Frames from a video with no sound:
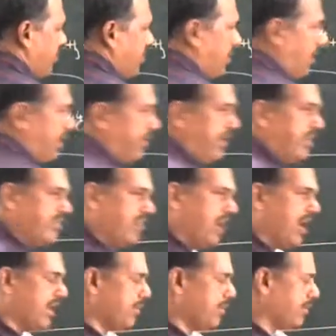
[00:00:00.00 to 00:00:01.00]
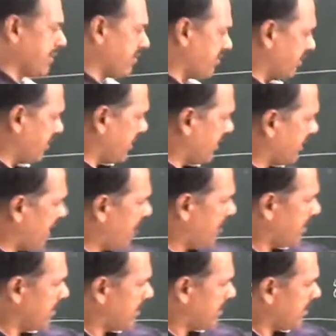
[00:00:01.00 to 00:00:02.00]
always they are present in the
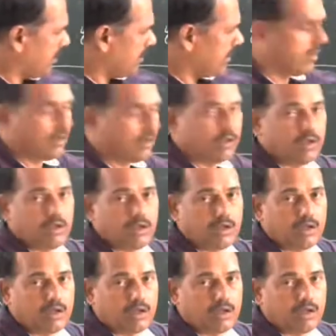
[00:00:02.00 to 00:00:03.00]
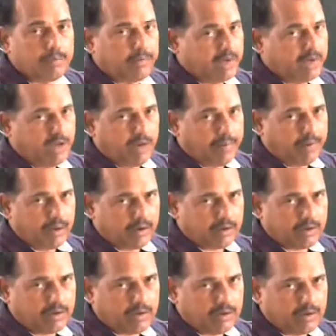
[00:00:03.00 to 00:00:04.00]
middle
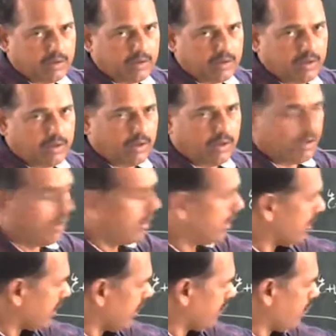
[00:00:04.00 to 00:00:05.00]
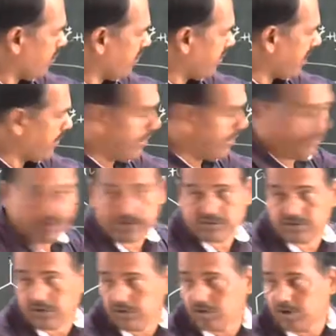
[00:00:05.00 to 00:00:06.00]
part. Ketones have a
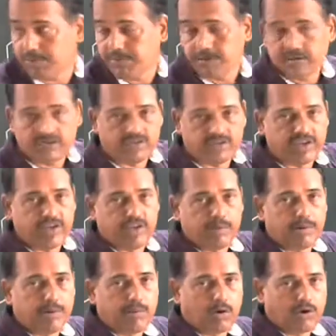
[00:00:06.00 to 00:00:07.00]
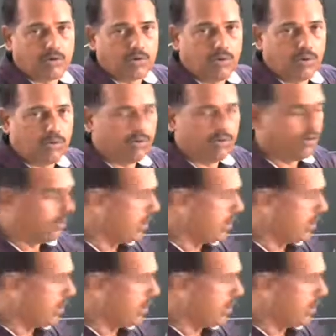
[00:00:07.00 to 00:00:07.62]
functional group C double bond O.